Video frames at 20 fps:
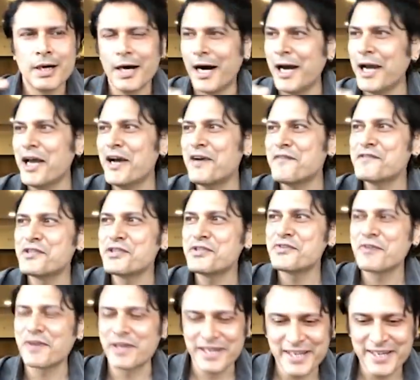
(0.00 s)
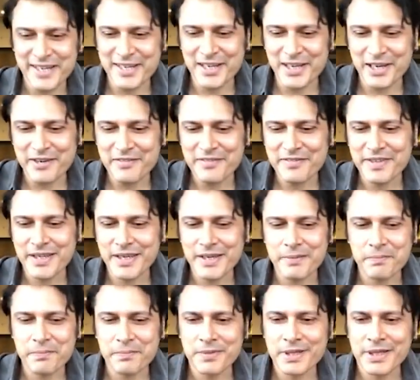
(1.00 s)
I have this funda in life,
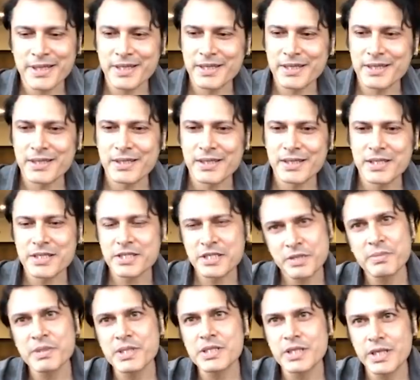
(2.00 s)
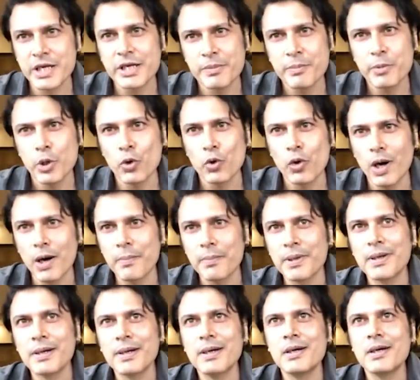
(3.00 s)
ke kisi bhi state mein ho
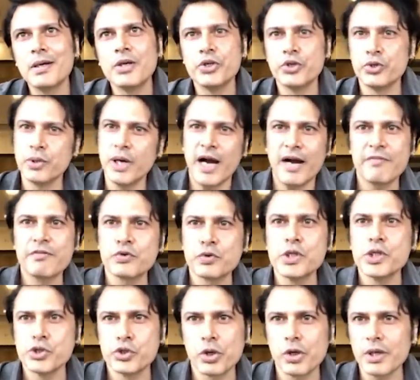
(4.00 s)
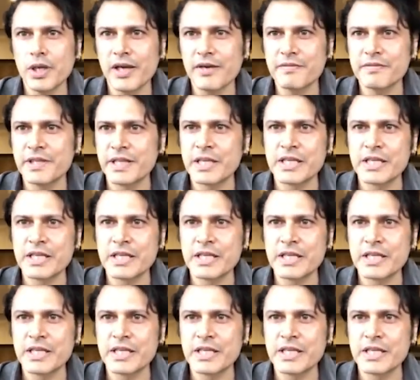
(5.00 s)
aap. You have to enjoy life.